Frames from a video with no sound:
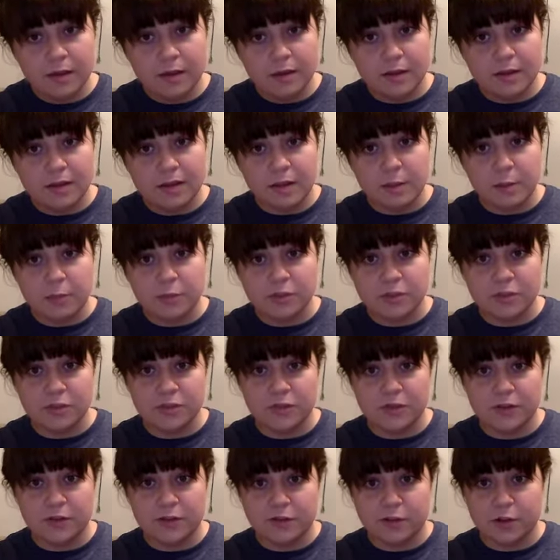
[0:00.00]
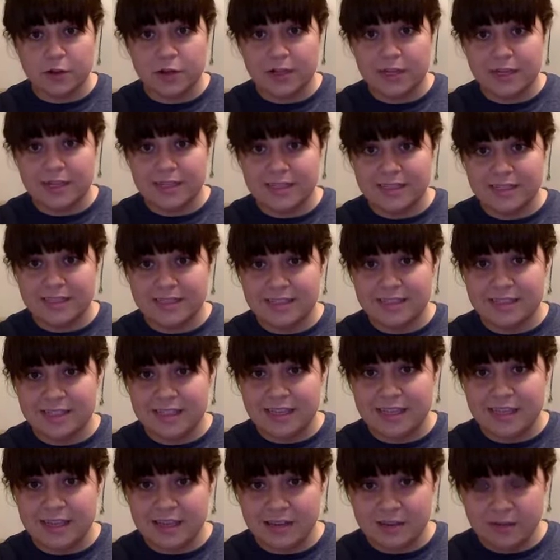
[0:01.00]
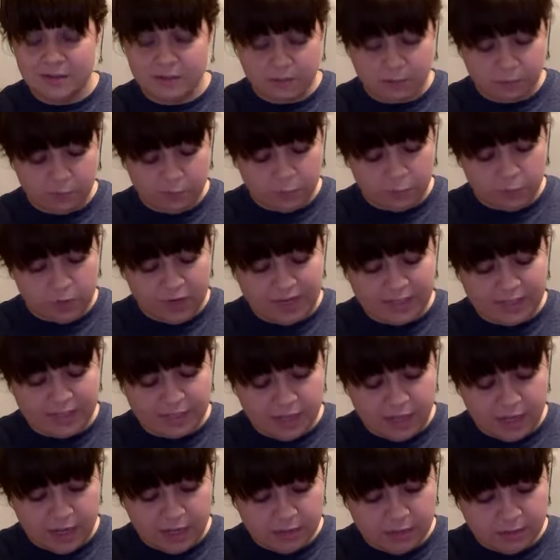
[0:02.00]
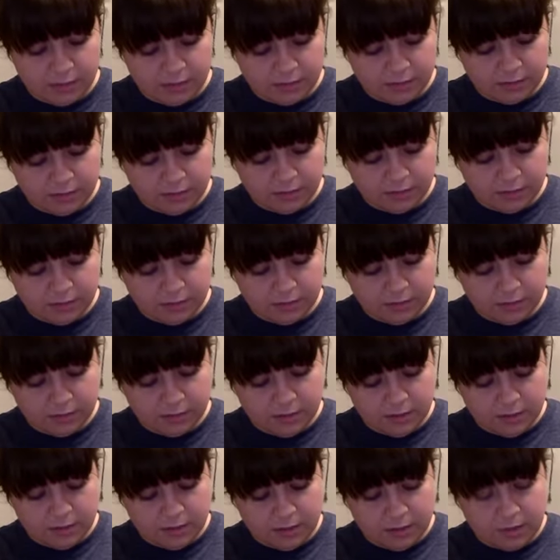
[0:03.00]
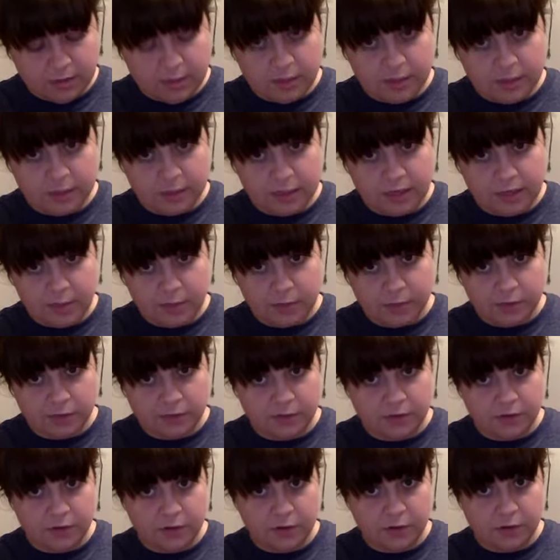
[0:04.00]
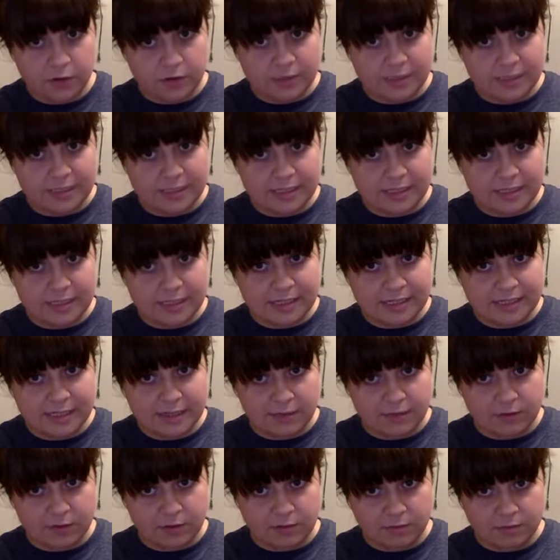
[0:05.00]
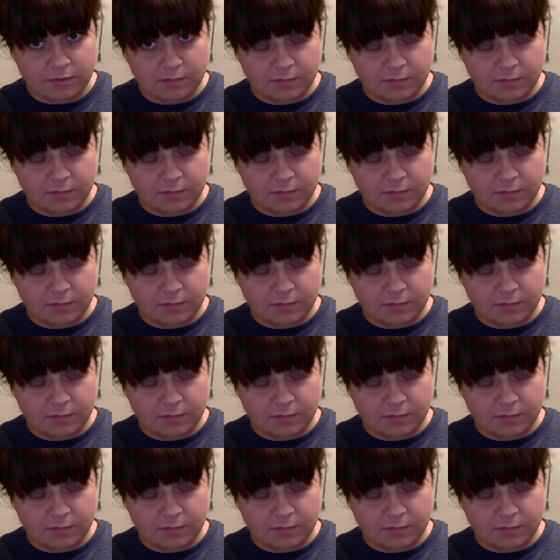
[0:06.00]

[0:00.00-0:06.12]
Now put your fingers on C, the red dot. Now put your finger on C7.